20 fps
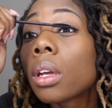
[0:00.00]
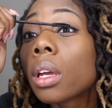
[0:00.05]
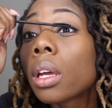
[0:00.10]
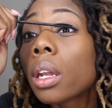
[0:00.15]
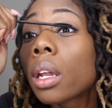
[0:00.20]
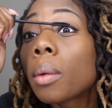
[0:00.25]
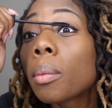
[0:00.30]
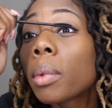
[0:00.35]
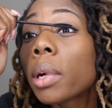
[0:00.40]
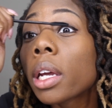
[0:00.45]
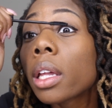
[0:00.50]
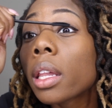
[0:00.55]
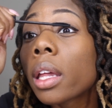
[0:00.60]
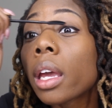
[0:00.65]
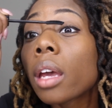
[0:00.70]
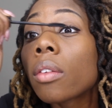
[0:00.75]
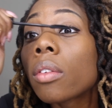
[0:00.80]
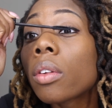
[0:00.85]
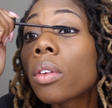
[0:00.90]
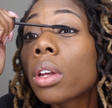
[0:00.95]
And I barely
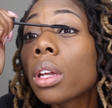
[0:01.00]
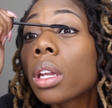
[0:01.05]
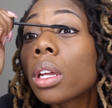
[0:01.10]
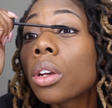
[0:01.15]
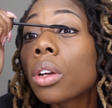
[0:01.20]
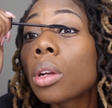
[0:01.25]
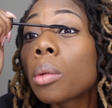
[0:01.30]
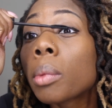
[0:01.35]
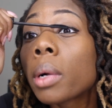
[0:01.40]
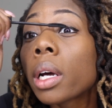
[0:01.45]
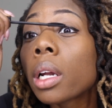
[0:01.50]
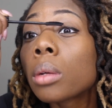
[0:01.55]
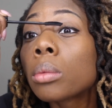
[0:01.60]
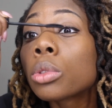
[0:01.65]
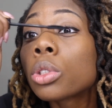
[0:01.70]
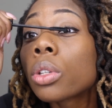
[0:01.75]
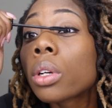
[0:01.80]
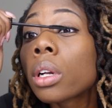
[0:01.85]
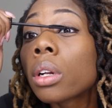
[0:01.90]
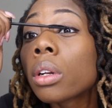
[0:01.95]
have any on the
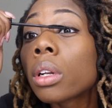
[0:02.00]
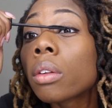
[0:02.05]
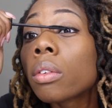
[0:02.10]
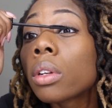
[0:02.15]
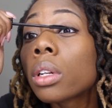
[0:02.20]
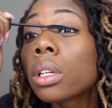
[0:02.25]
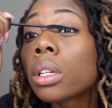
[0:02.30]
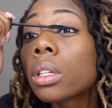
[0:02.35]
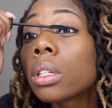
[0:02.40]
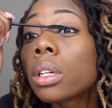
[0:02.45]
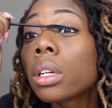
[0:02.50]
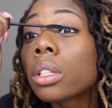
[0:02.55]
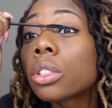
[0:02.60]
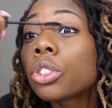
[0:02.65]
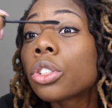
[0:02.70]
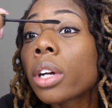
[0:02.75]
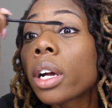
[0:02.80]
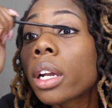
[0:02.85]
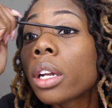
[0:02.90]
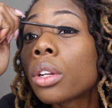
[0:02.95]
bottom, so I don't even
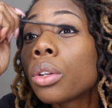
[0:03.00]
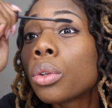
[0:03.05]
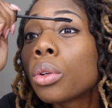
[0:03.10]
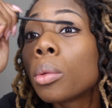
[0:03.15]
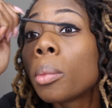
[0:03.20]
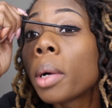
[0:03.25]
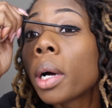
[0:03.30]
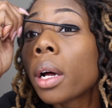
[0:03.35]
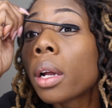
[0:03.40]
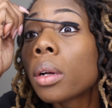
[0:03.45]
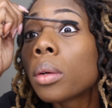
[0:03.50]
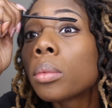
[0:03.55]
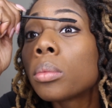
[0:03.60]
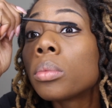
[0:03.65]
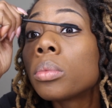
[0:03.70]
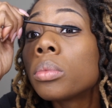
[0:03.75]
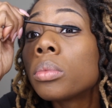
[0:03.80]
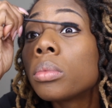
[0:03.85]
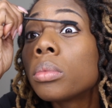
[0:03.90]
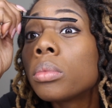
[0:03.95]
try to do the
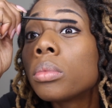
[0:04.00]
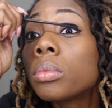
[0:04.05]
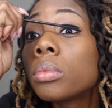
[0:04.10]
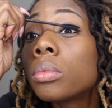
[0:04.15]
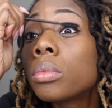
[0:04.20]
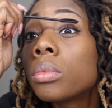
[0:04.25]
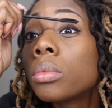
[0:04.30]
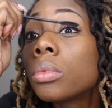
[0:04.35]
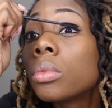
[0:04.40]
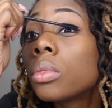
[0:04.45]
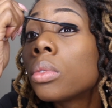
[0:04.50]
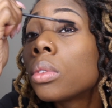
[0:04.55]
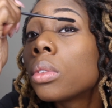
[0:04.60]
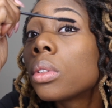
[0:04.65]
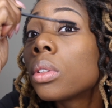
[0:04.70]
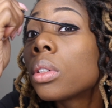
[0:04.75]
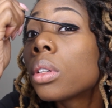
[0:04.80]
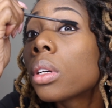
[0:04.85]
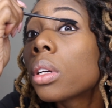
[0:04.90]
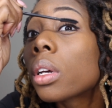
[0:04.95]
bottom.
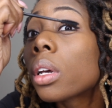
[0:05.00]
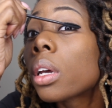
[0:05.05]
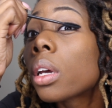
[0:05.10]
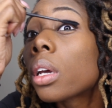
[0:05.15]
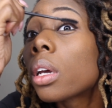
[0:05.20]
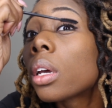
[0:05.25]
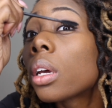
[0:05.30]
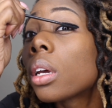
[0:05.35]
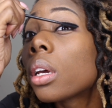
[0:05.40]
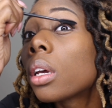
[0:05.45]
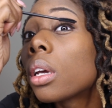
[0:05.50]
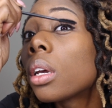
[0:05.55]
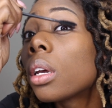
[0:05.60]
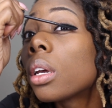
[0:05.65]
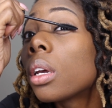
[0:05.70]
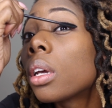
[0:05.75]
Okay.